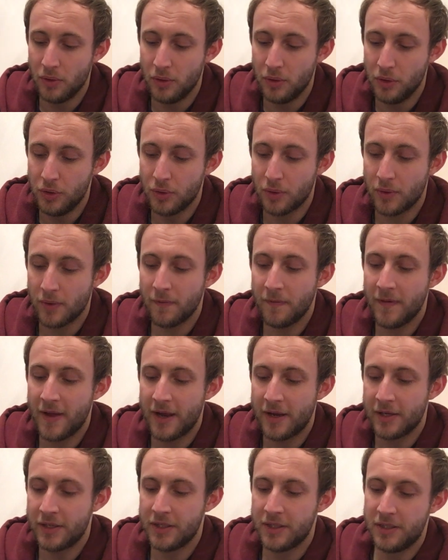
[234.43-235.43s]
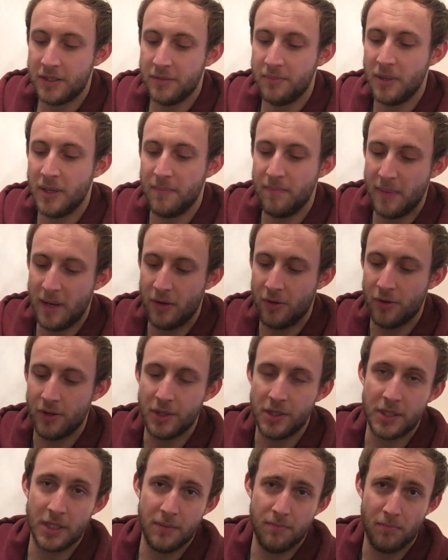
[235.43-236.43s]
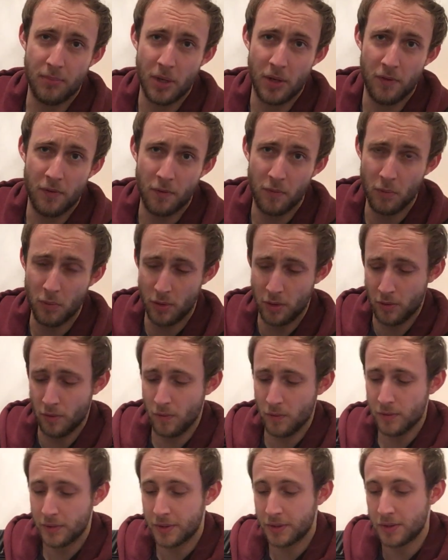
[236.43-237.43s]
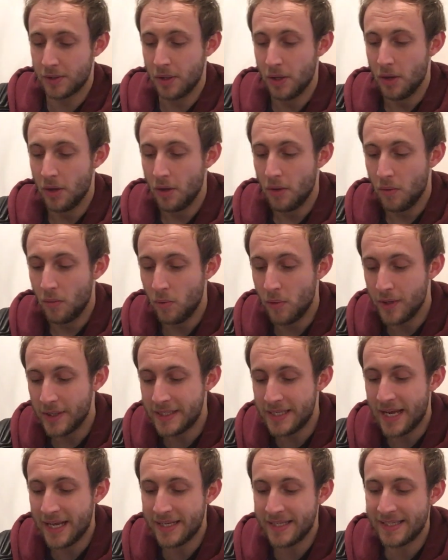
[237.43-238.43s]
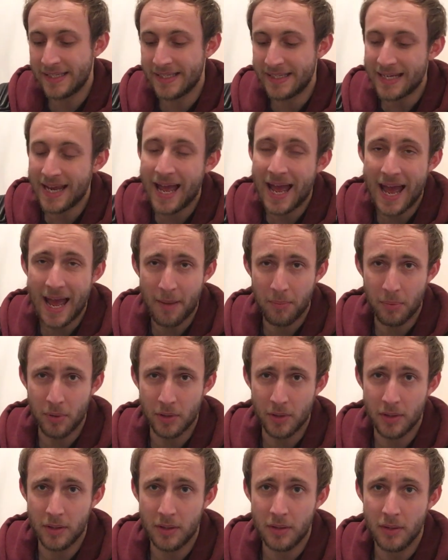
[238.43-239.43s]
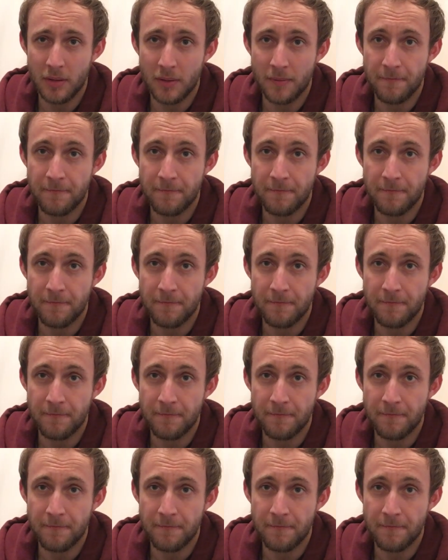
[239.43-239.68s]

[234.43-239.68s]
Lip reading: your effect to be mirrored in both worlds, what tends to happen